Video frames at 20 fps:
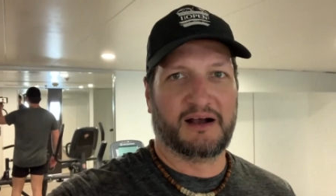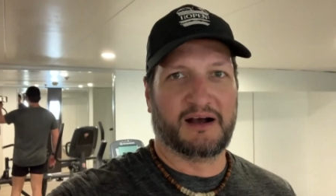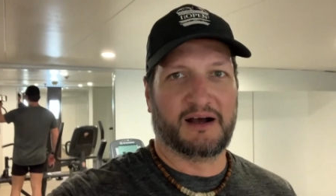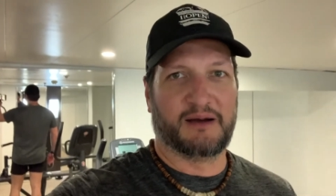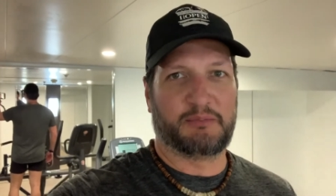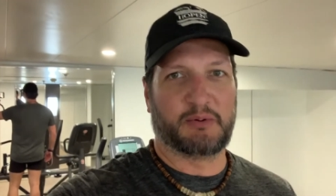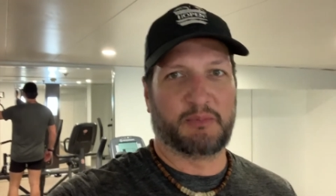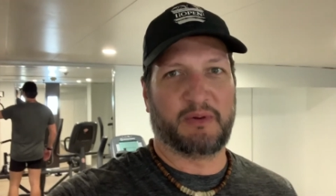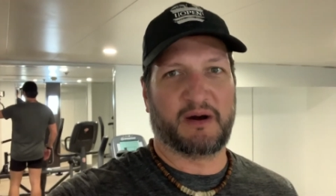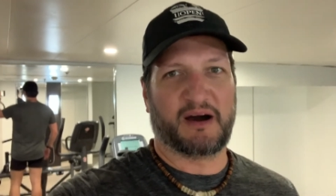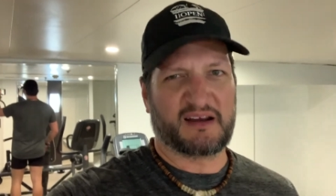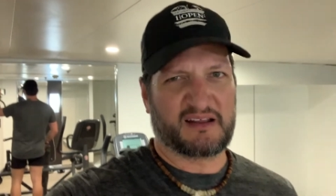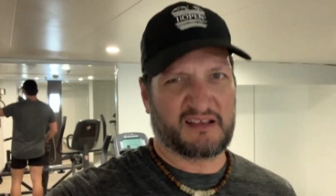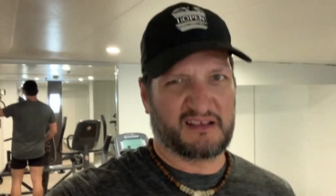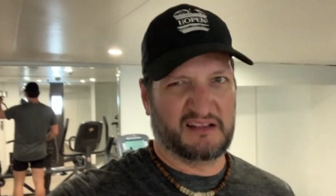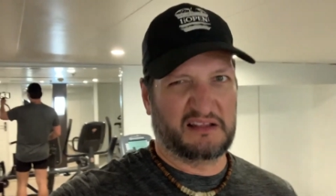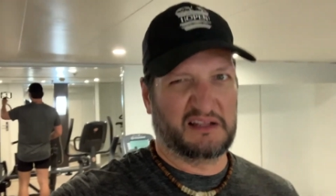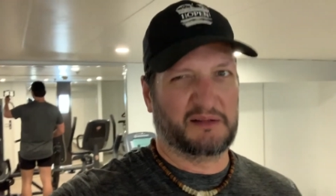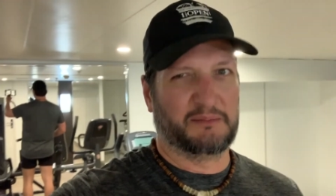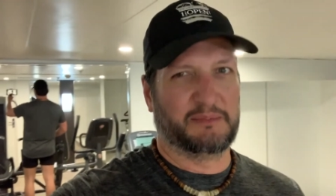Upper body, a
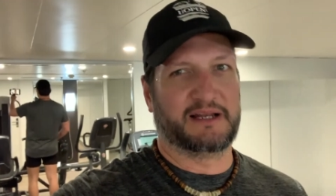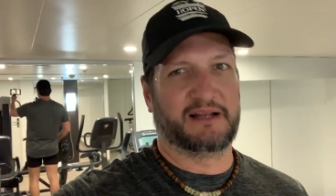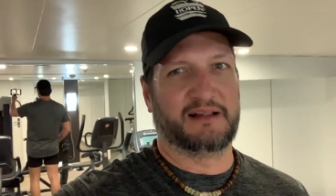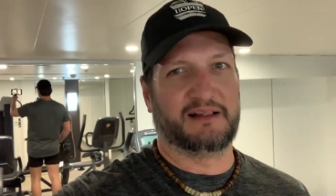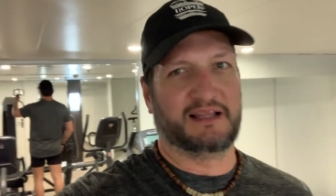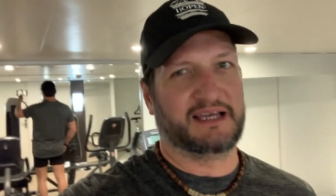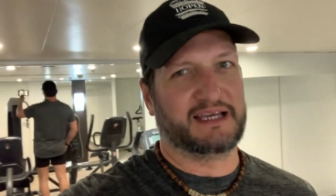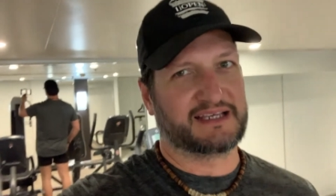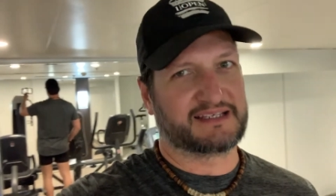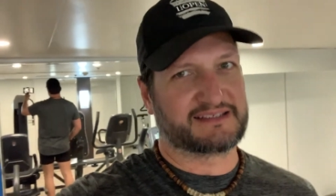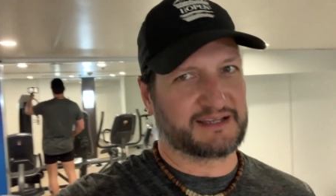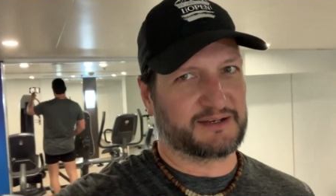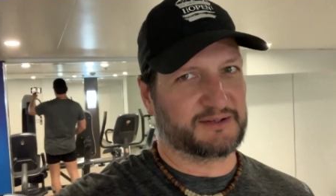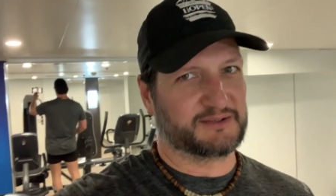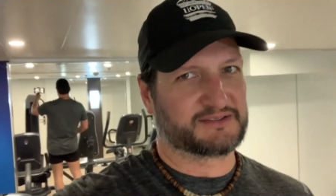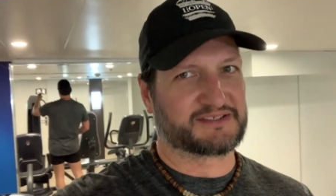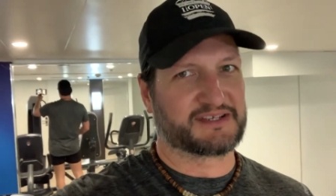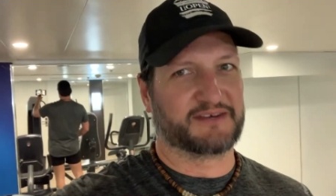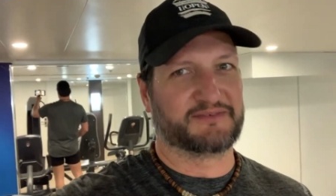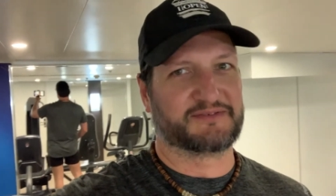little bit of legs. That
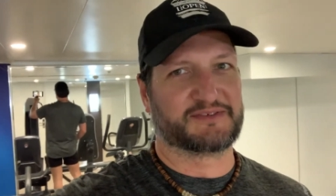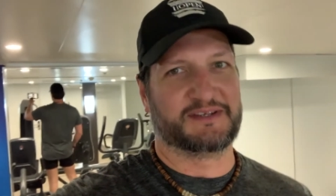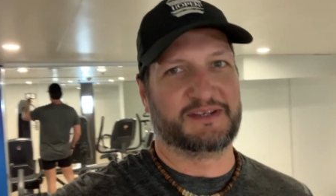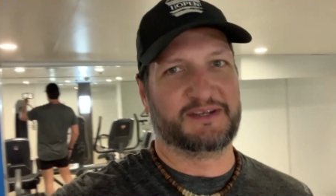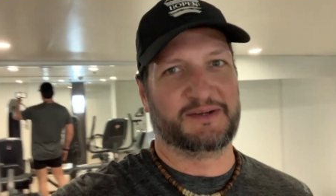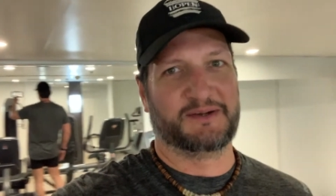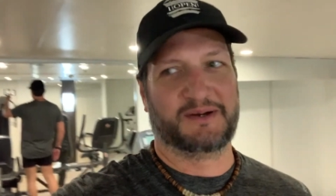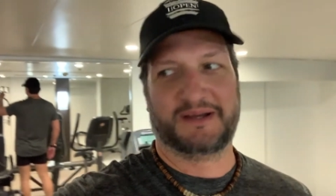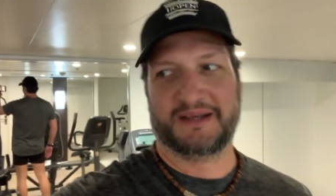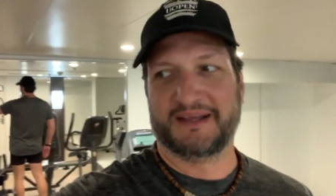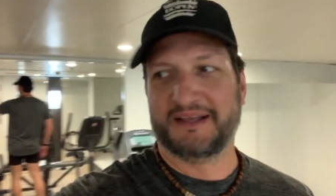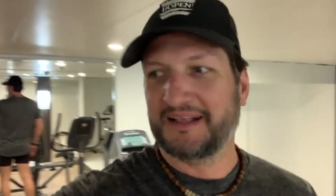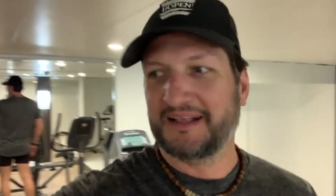was tough to do.